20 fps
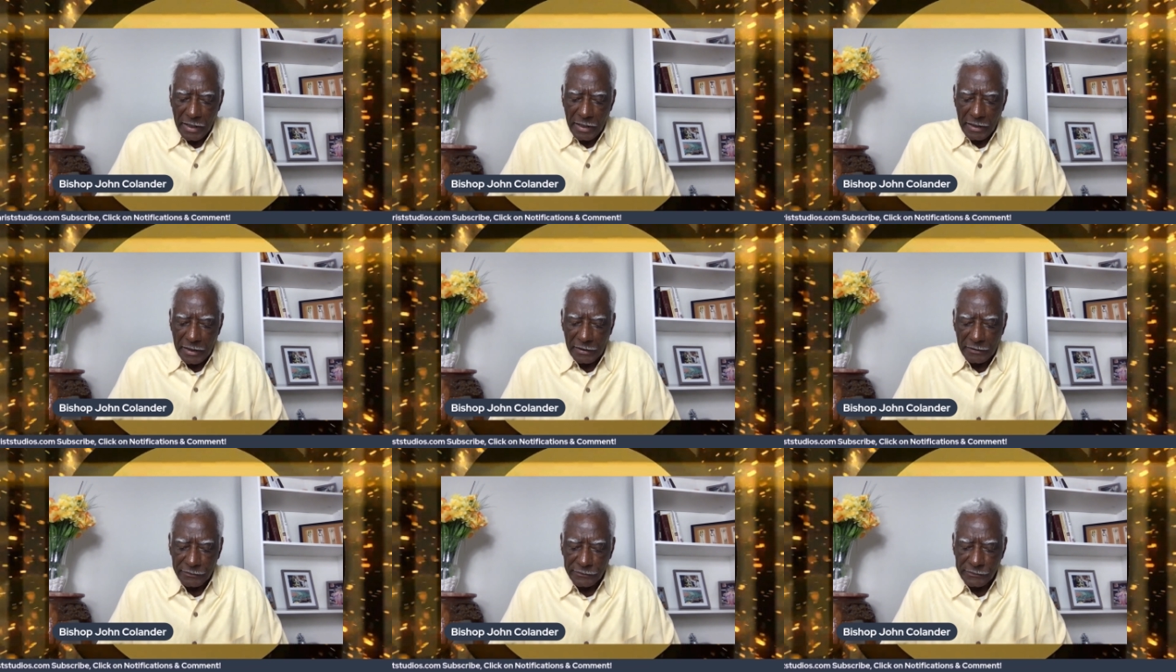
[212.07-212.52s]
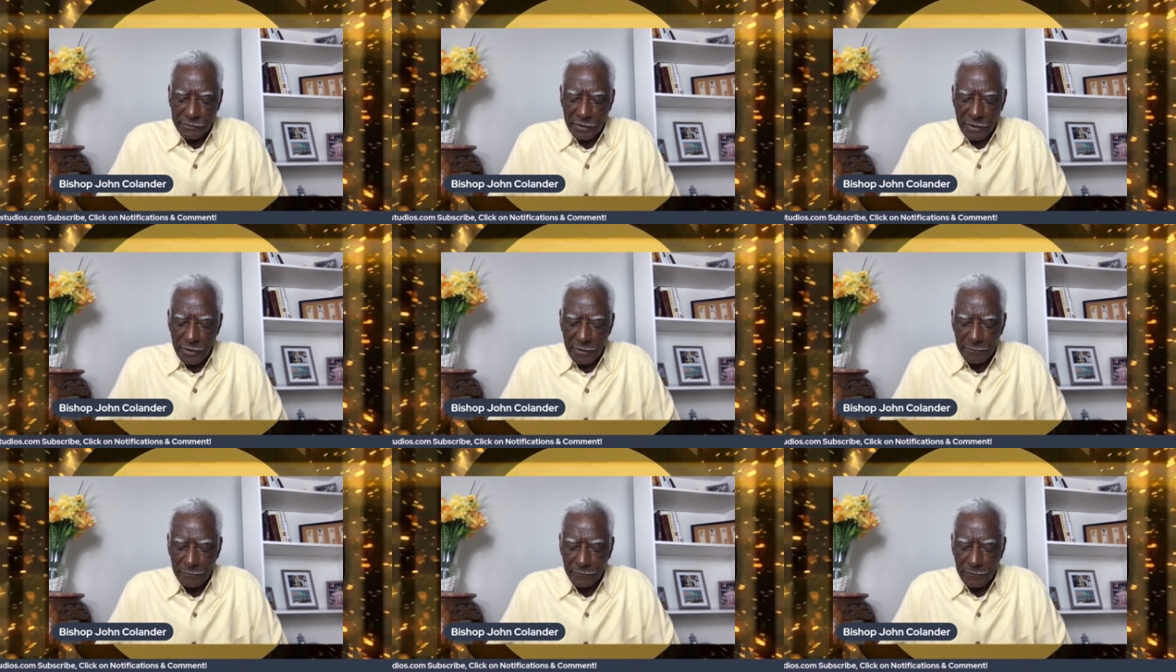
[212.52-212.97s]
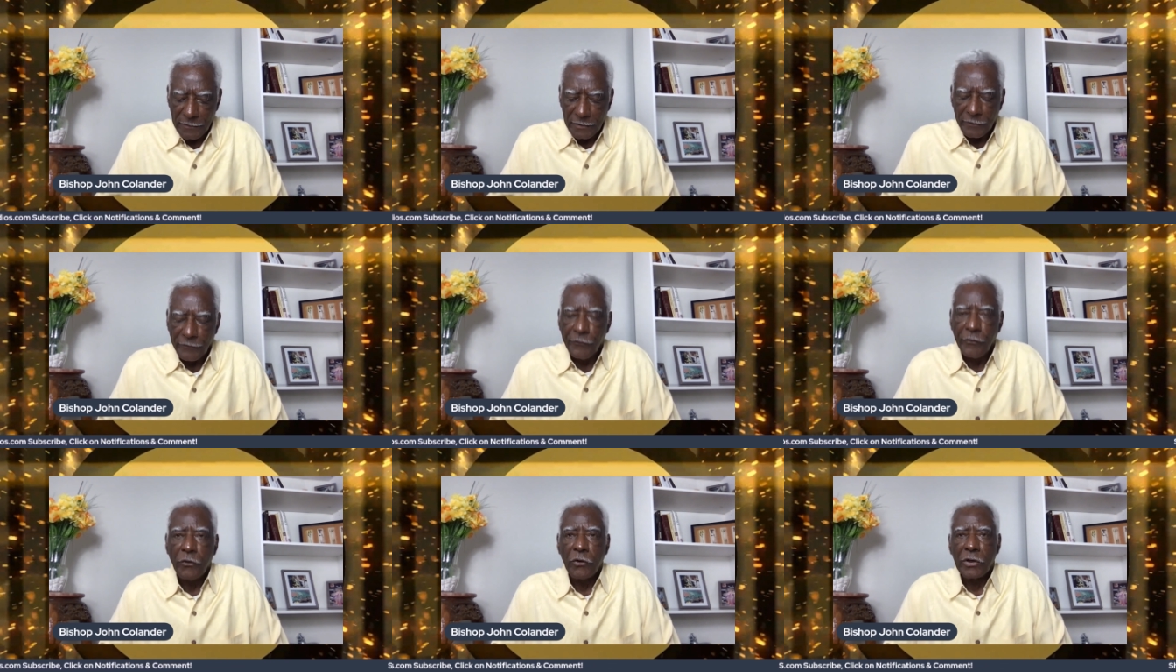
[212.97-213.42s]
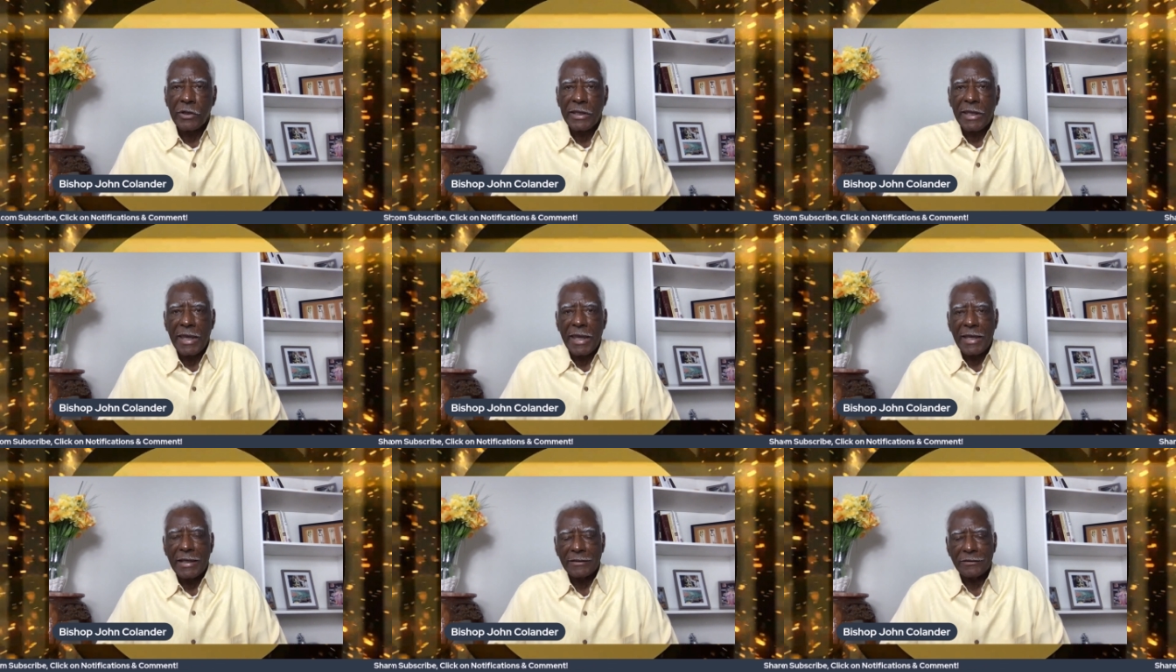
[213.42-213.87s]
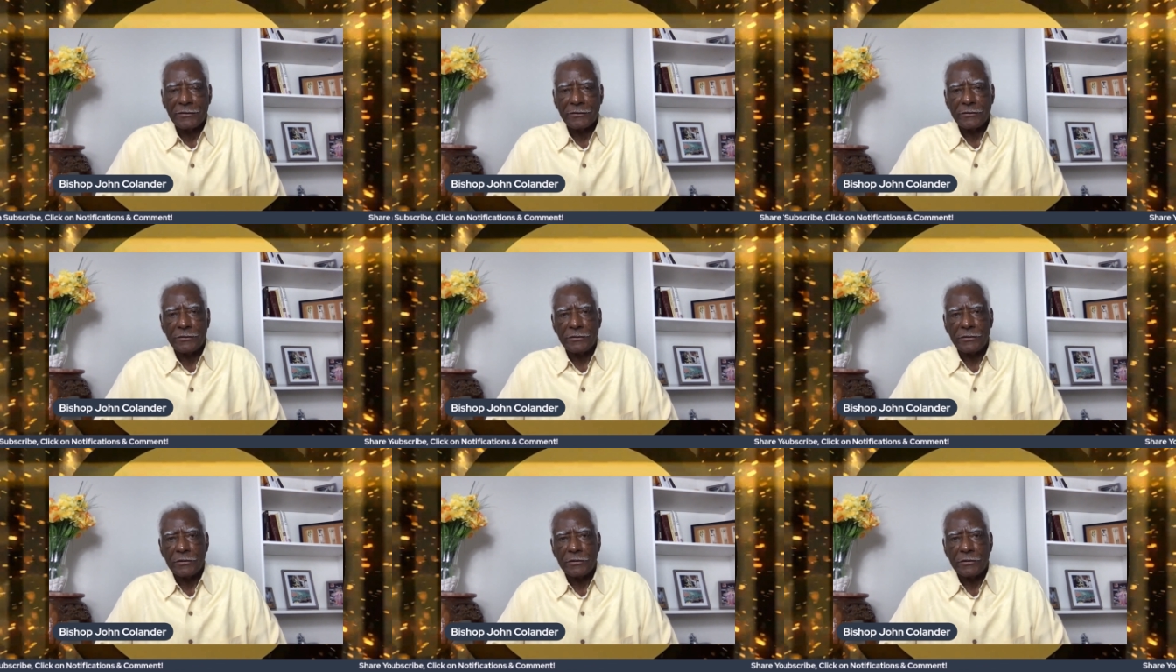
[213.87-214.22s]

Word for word: it's um, a forecast